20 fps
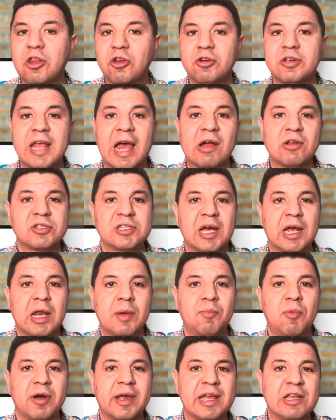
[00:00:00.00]
downside of
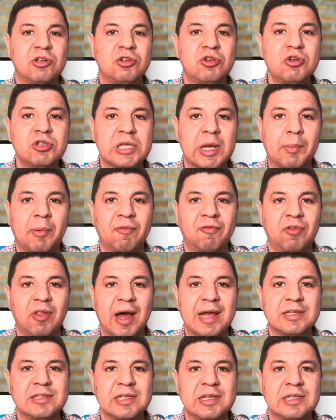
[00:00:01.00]
booking two separate
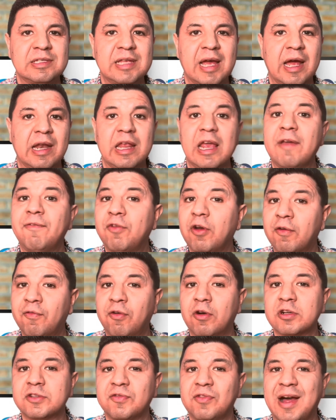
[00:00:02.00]
flights is that if your
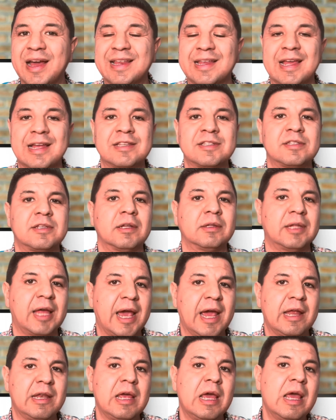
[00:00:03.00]
first flight gets
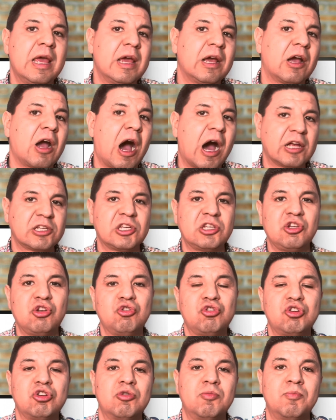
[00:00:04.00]
delayed, causing you
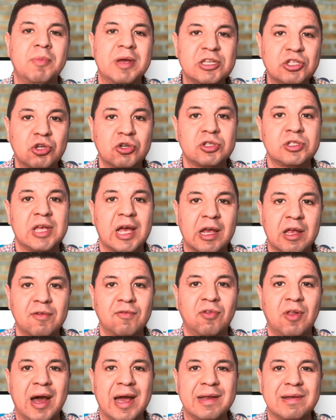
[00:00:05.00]
to miss your second
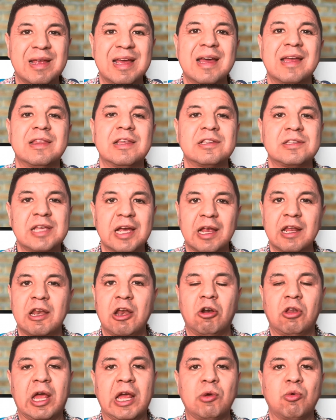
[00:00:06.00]
flight, the second
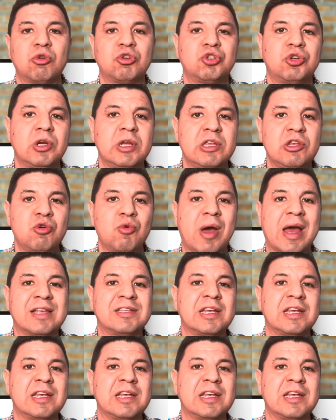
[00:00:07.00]
airline will treat you as a